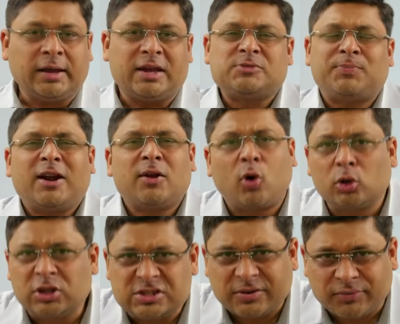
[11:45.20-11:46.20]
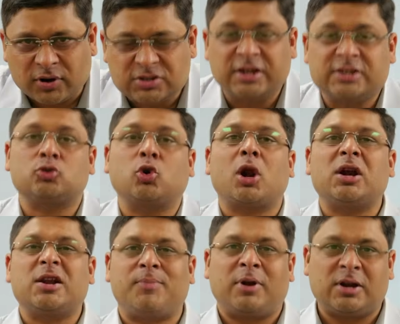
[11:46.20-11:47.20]
in spite of all these efforts, there is dollar
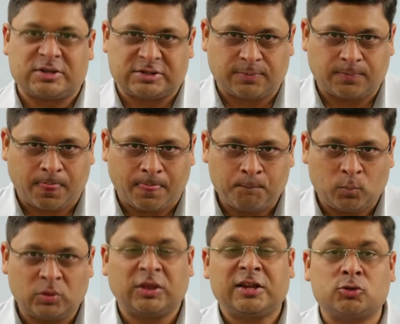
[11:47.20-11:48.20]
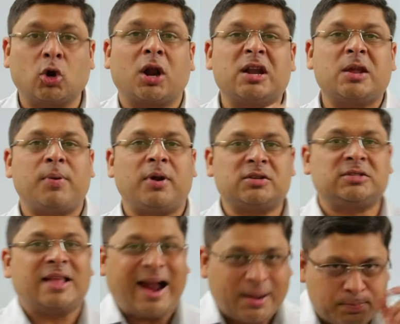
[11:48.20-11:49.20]
dependency.
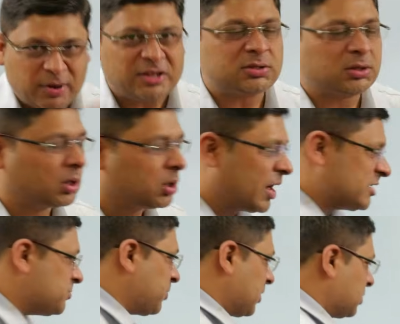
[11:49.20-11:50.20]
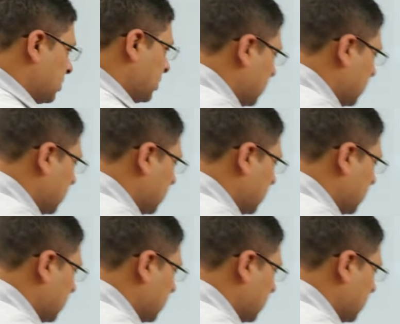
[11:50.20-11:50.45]
That brings third aspect,